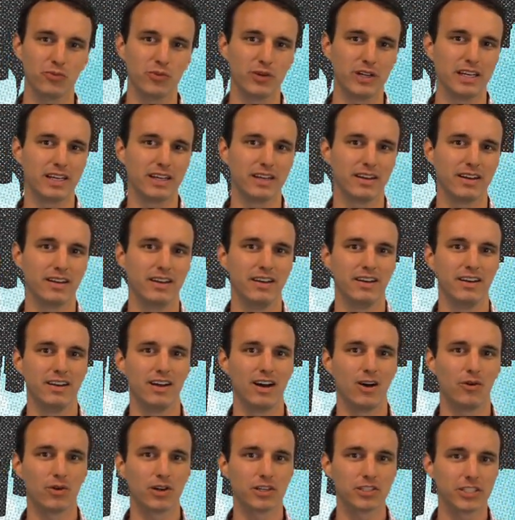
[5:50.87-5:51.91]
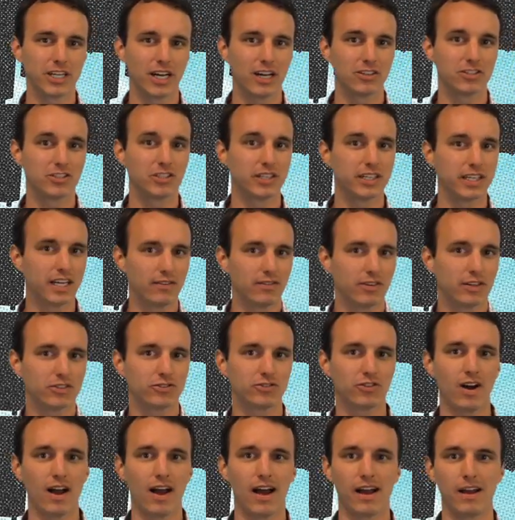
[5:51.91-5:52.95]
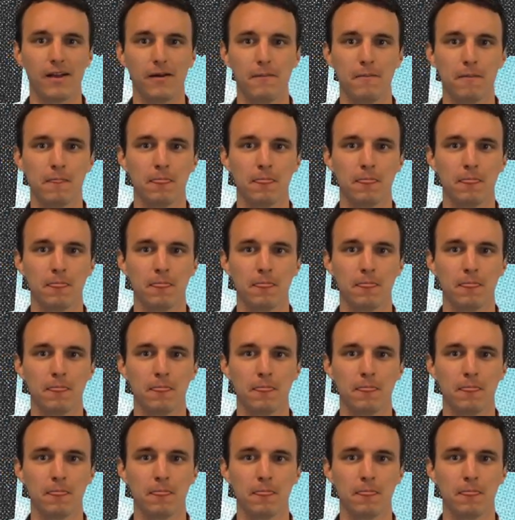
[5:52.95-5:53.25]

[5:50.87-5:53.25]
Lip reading: week, I want to challenge you to give it a try.